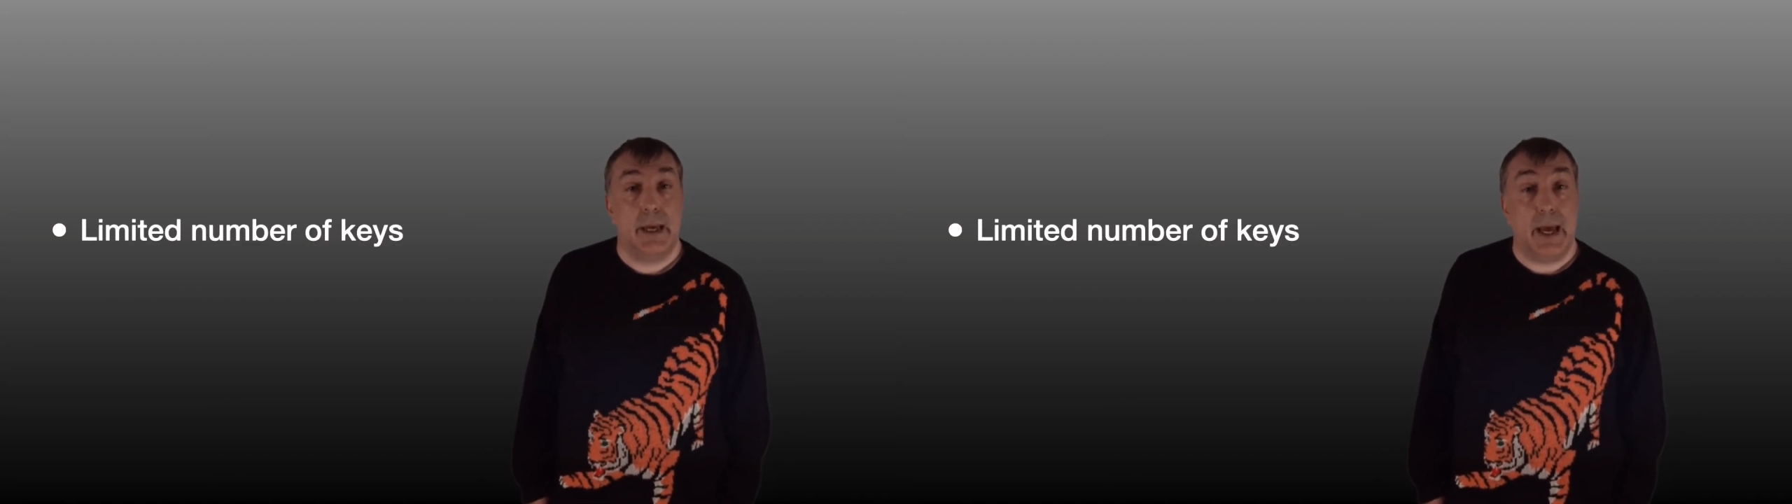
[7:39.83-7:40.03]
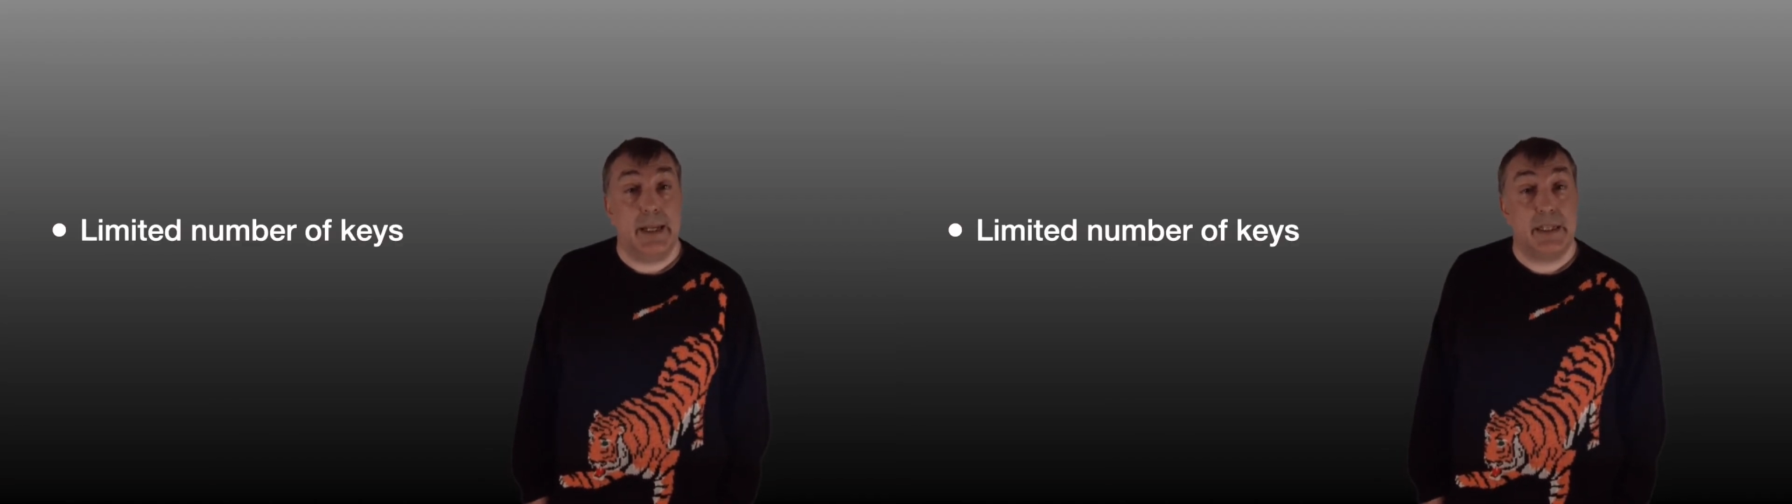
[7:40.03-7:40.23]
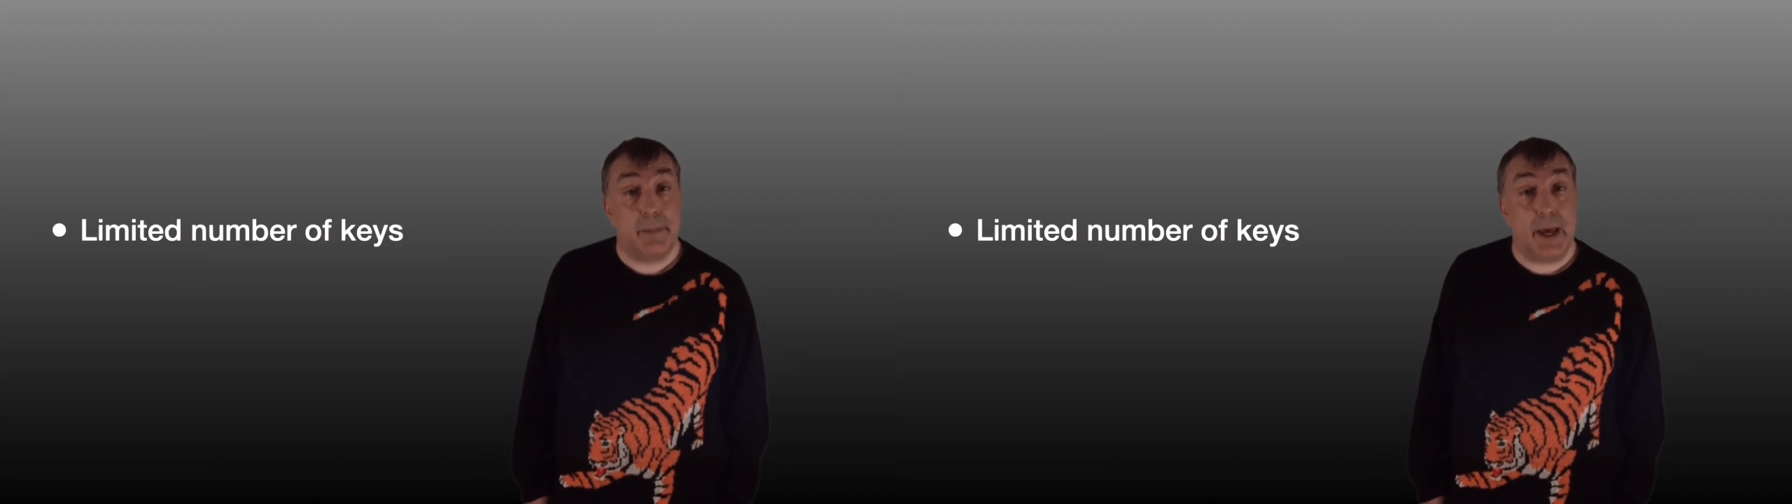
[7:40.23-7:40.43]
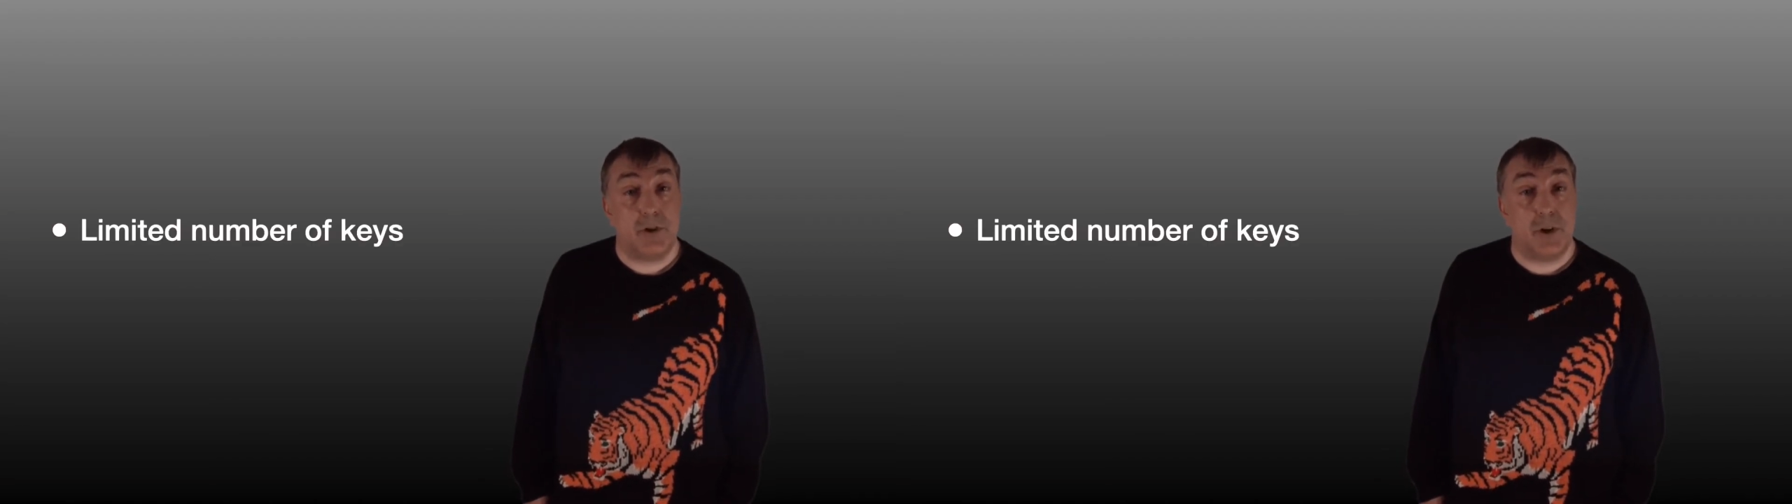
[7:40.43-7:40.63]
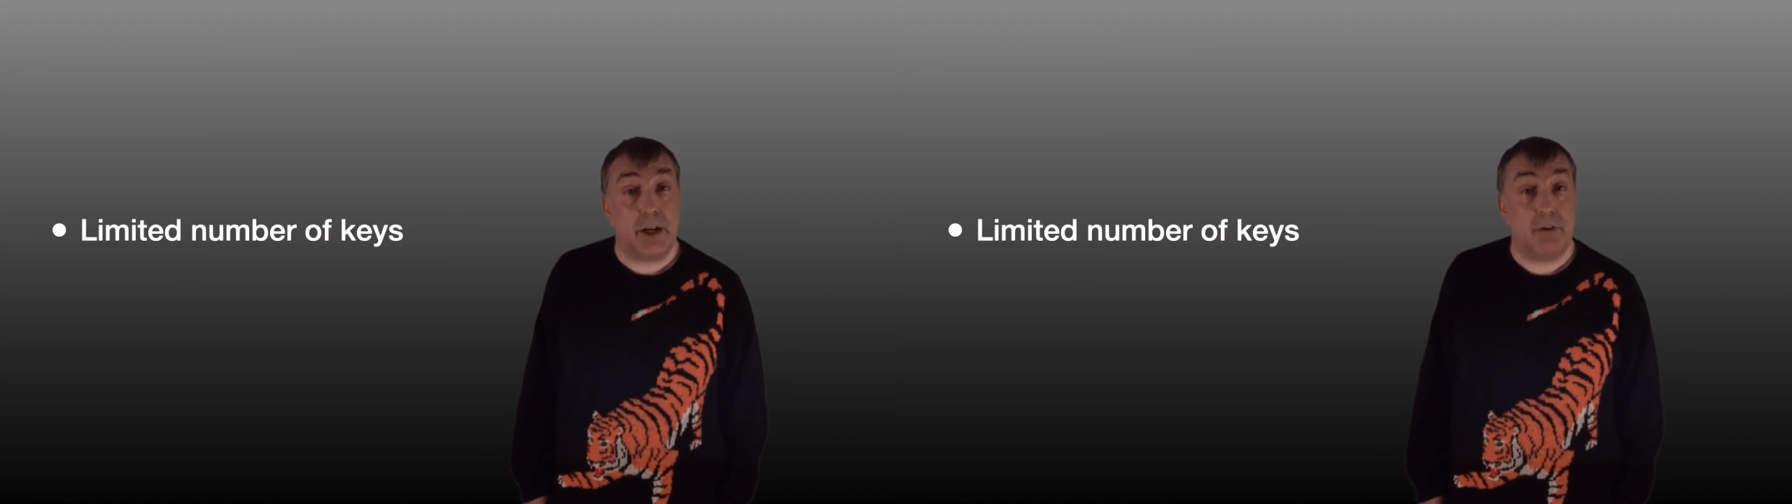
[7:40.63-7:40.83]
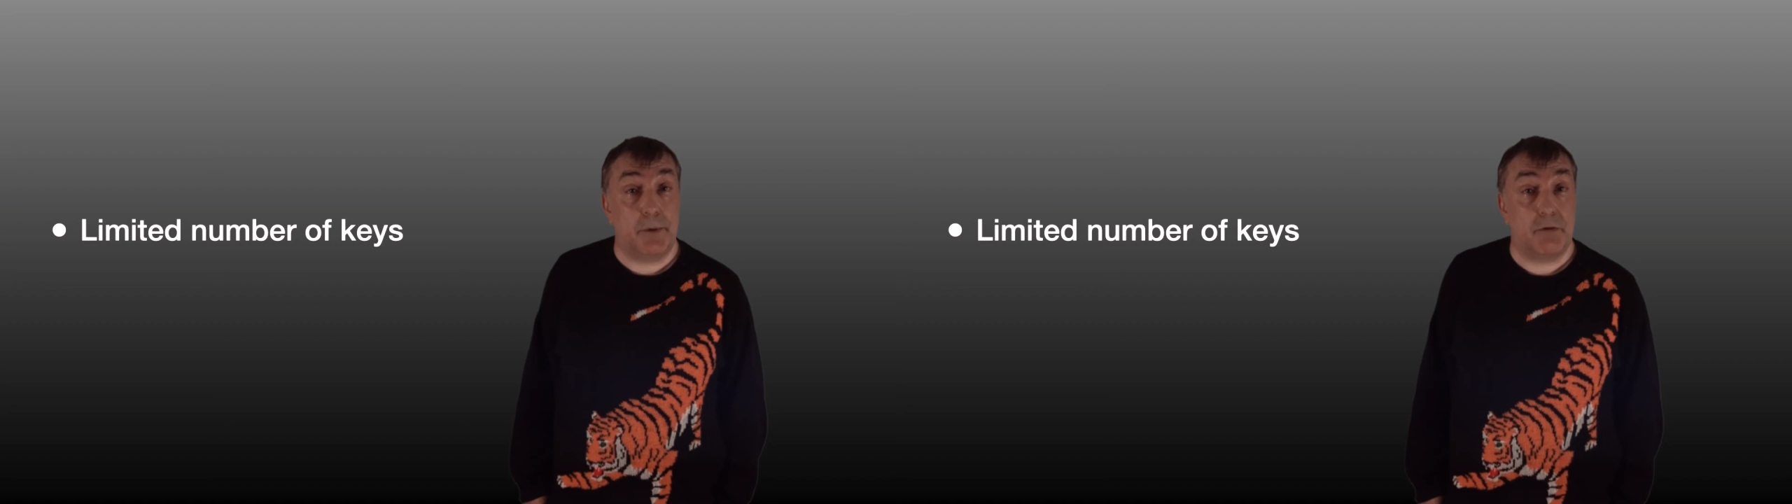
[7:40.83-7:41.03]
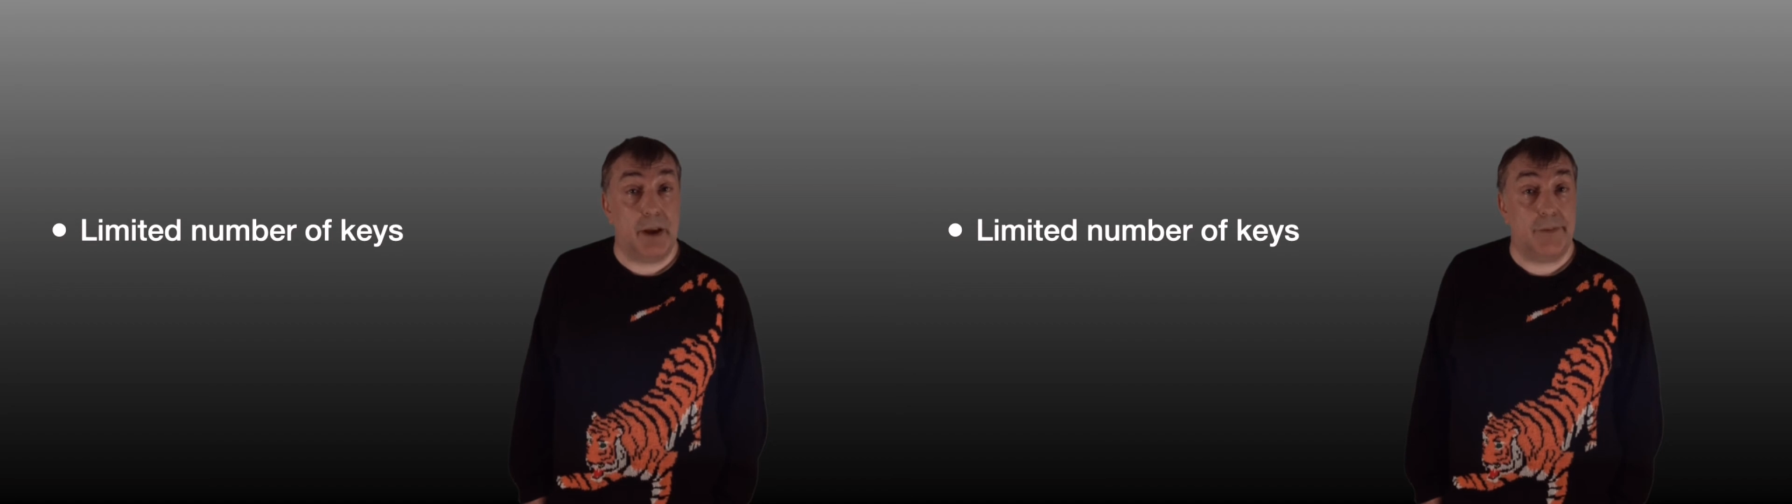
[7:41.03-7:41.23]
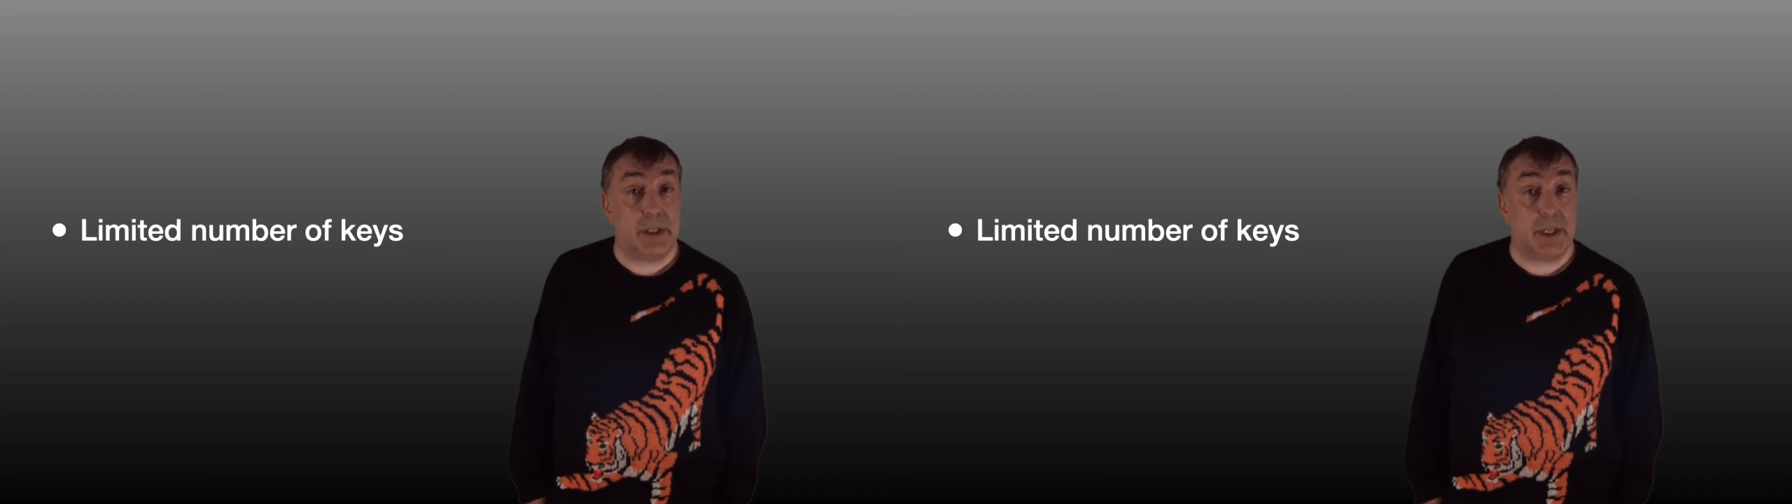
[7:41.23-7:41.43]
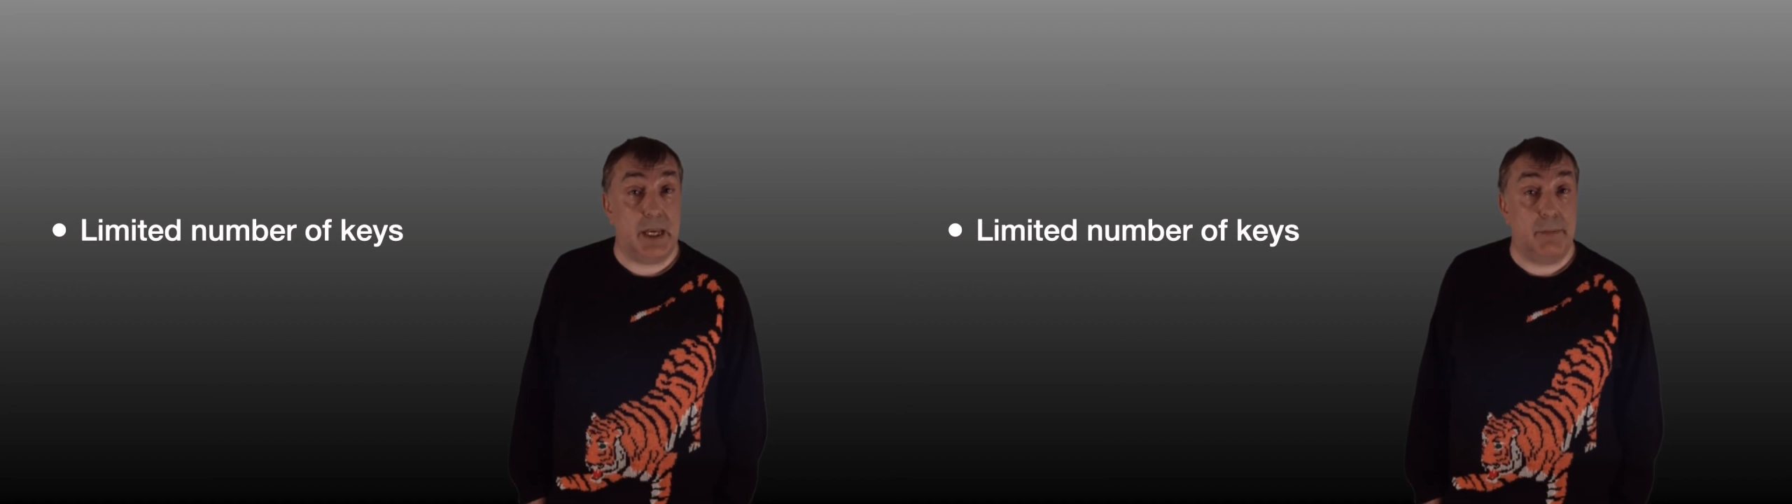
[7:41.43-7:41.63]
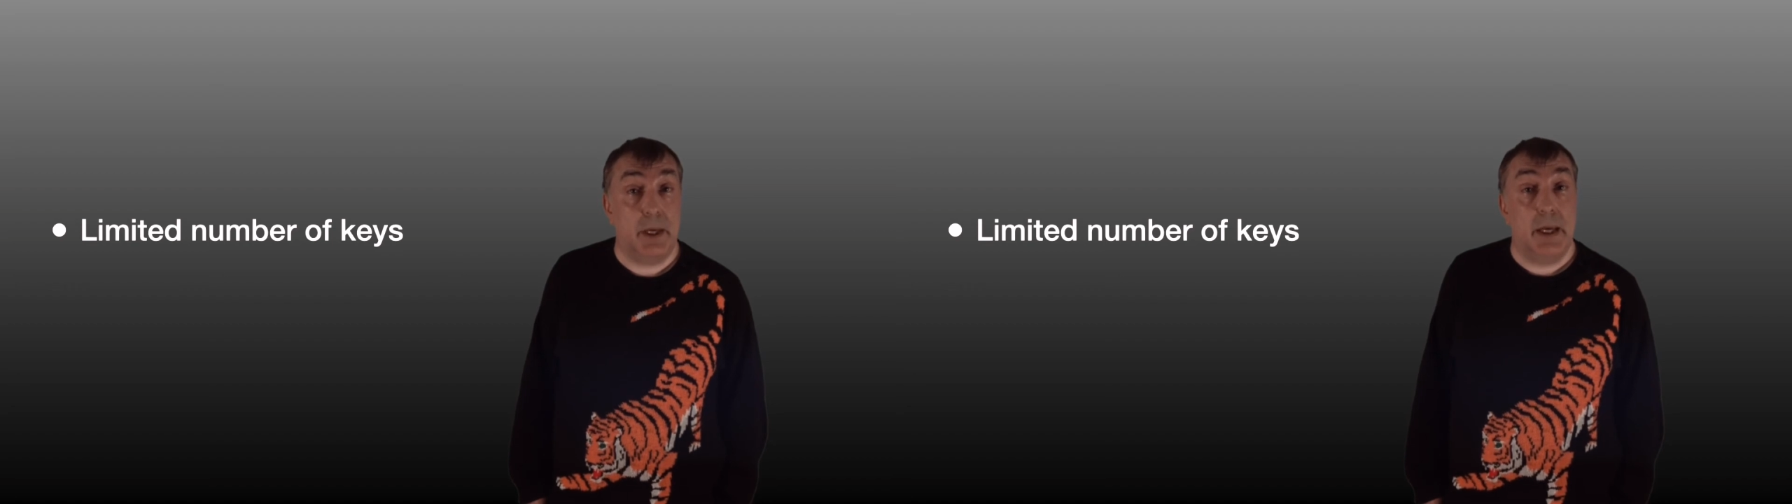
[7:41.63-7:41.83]
Any symmetric cryptographic
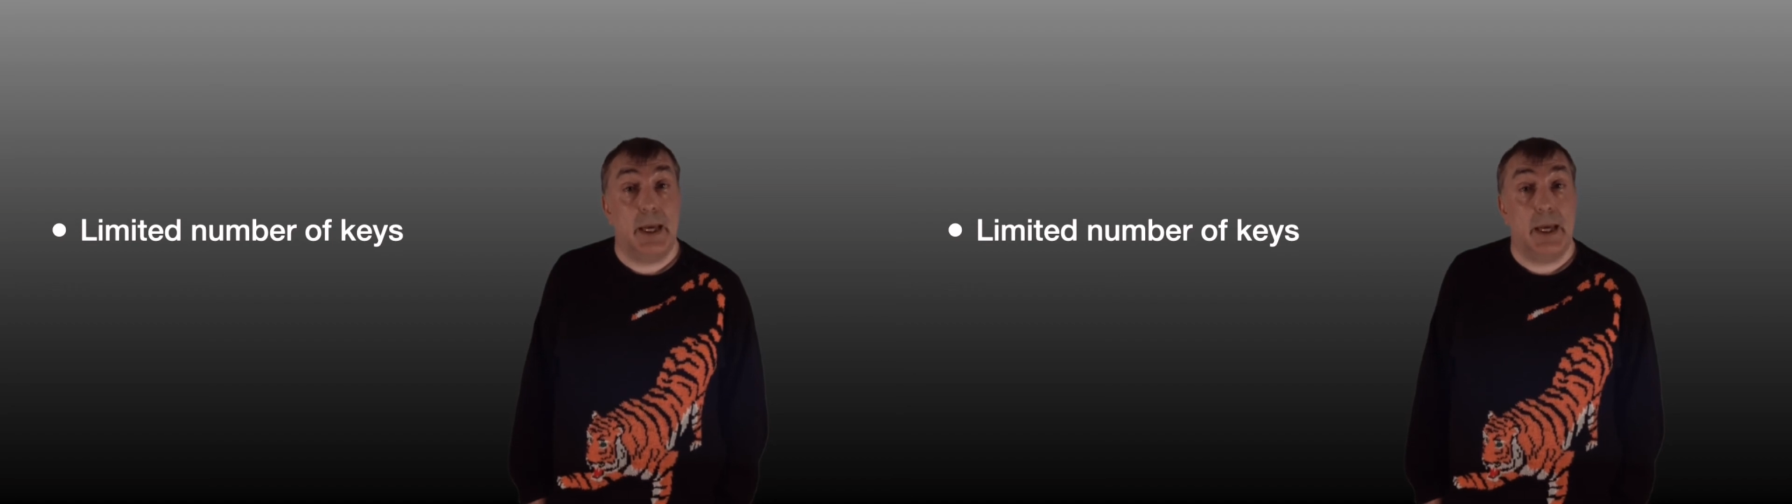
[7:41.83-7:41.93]
scheme,